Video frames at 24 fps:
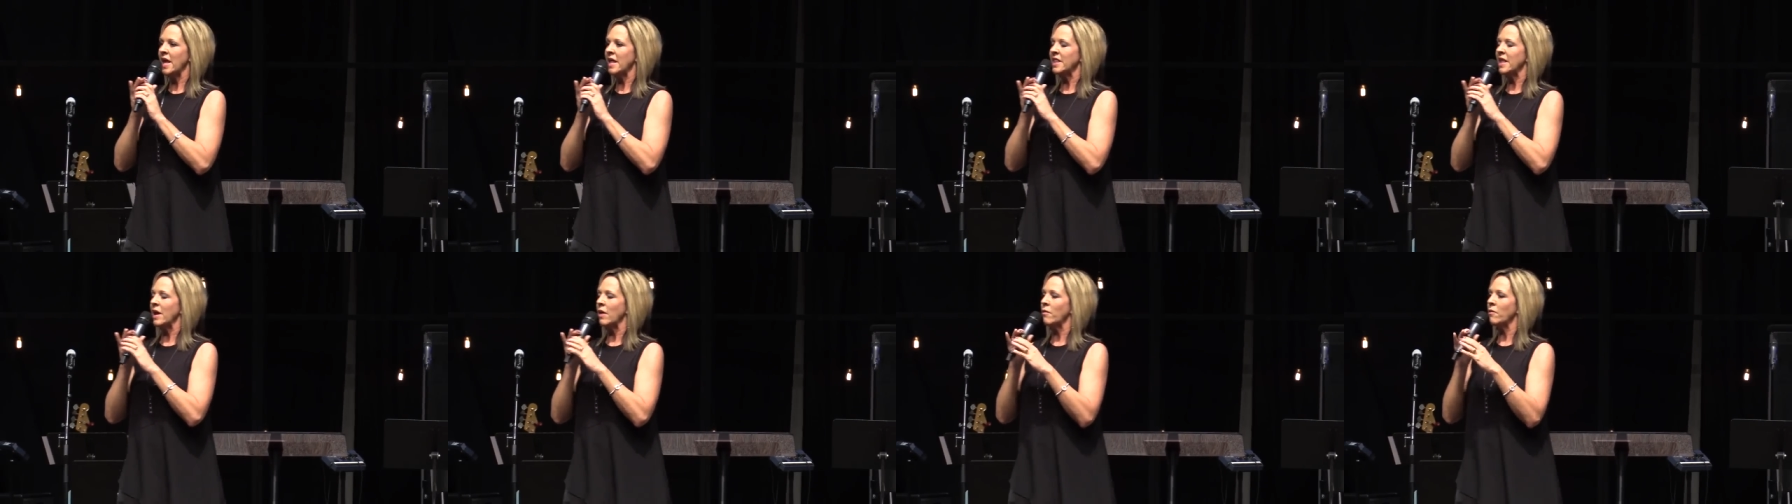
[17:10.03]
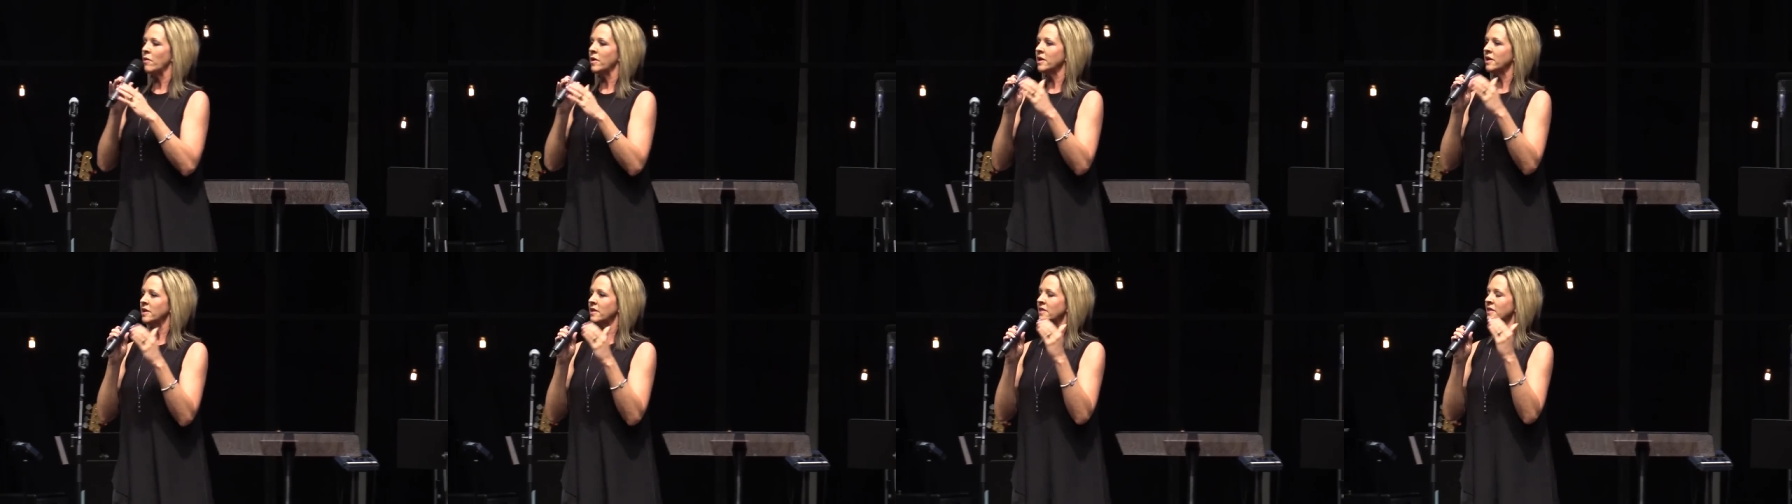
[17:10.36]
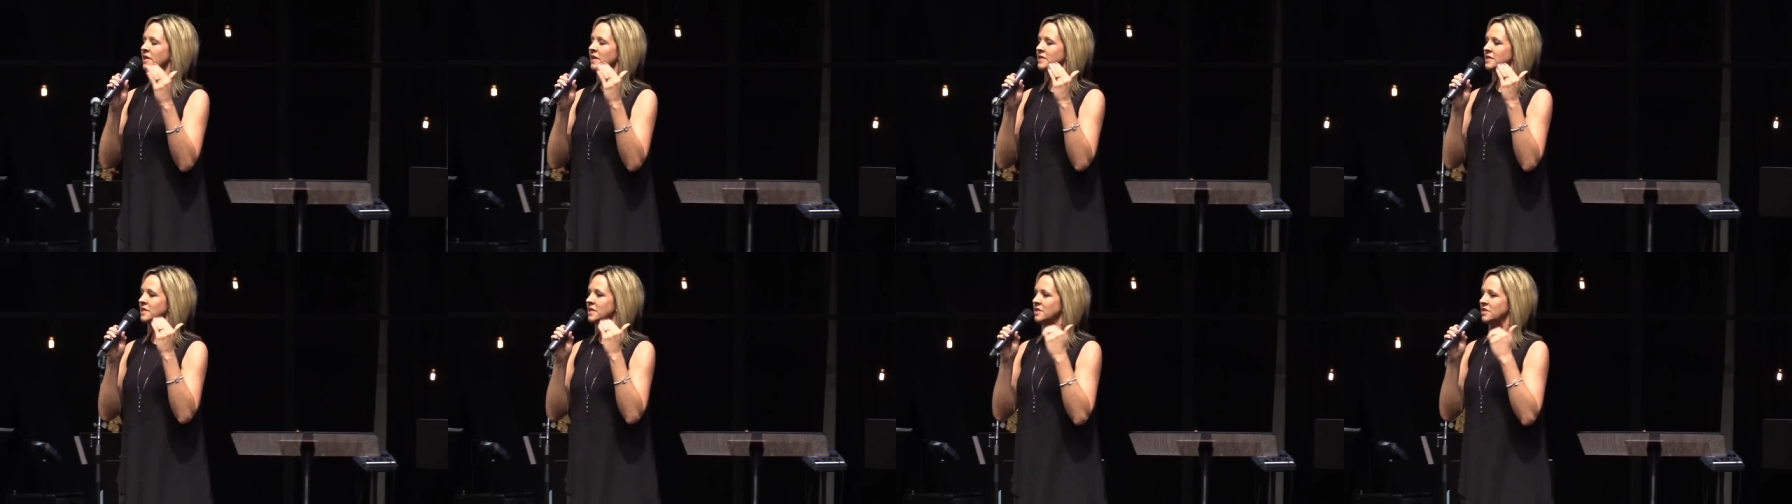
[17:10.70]
that one of the
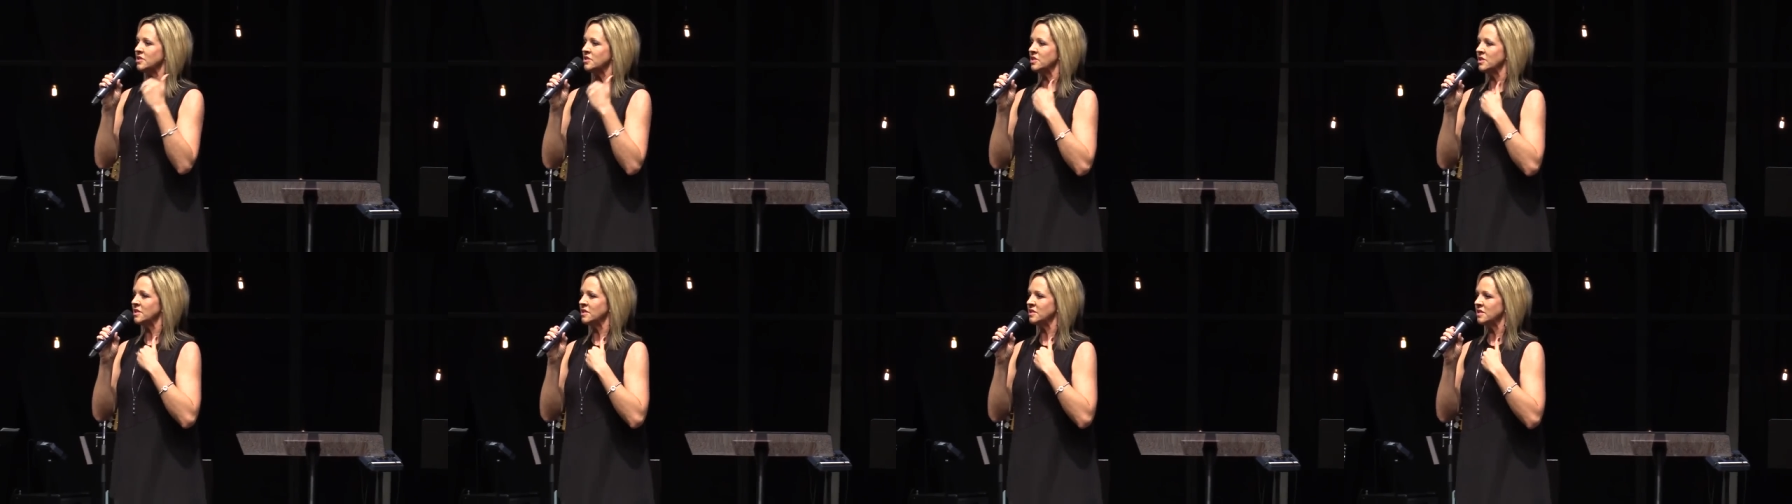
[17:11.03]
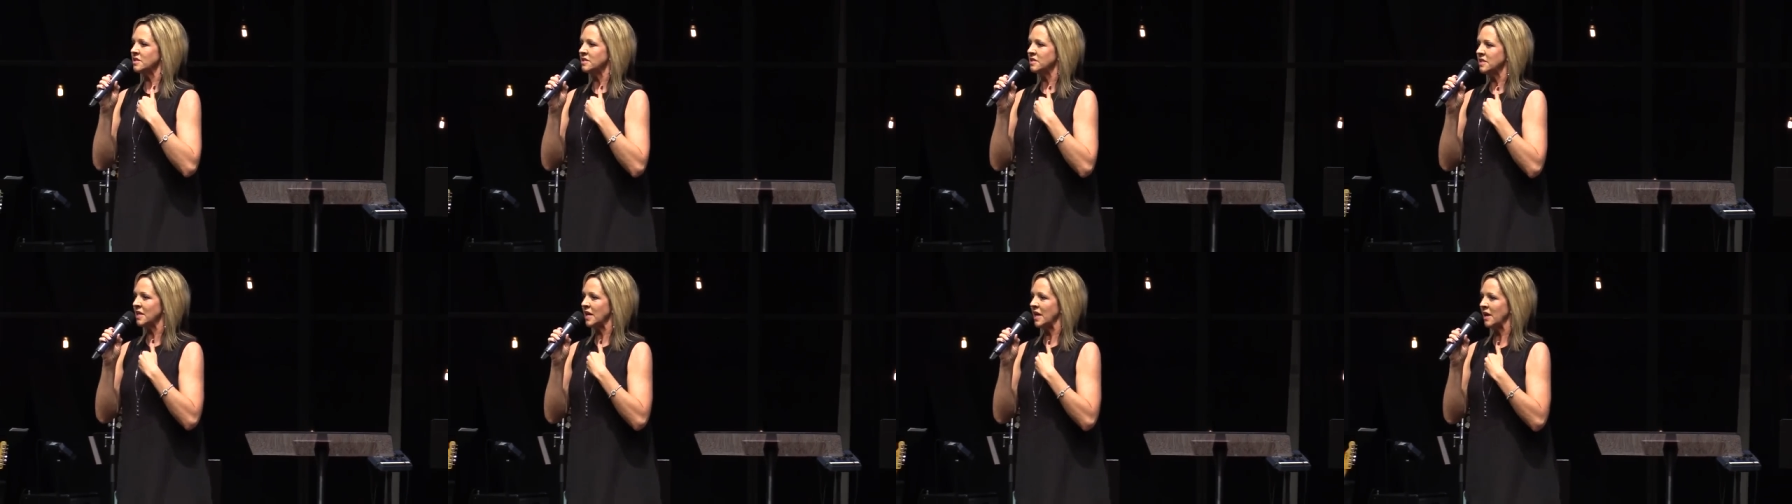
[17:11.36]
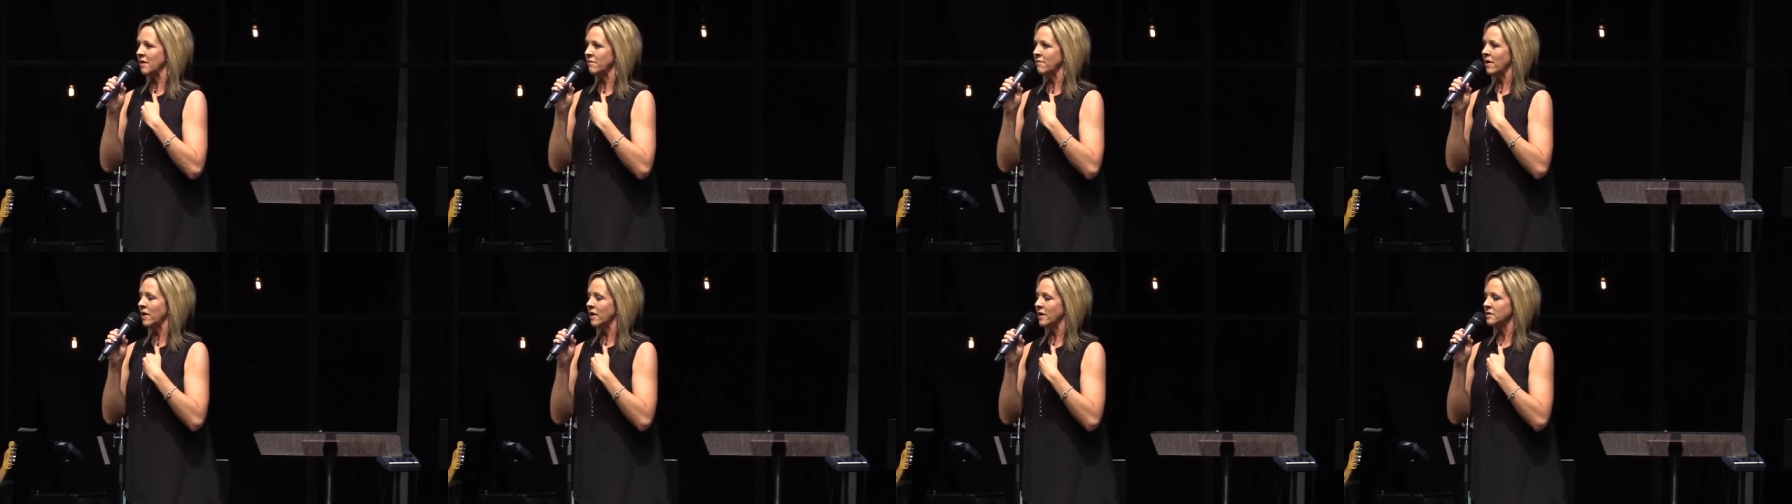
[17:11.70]
things that jesus
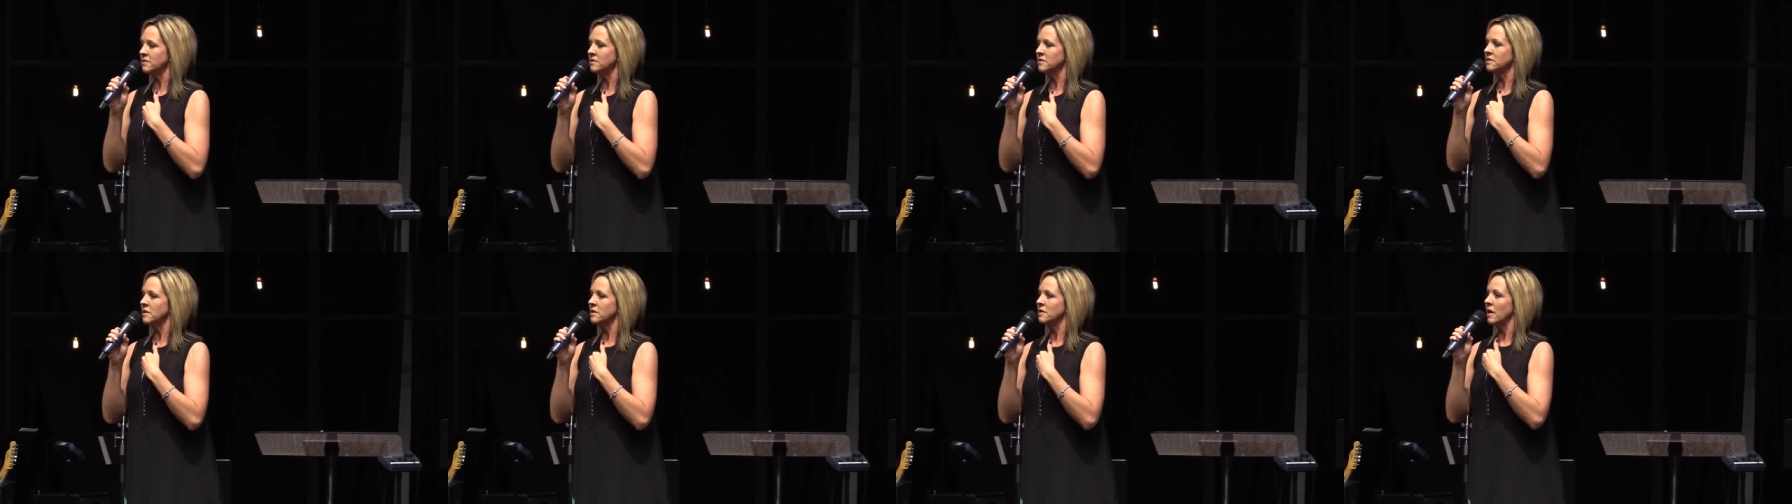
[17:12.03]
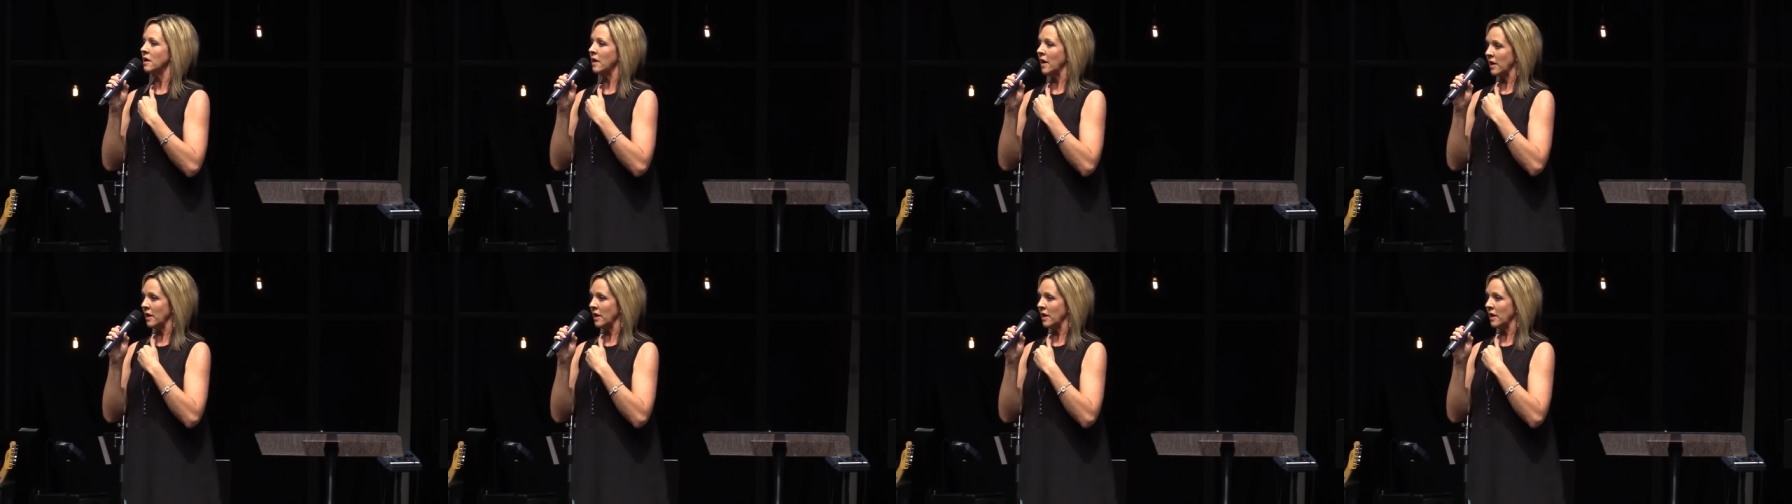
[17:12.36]
gave us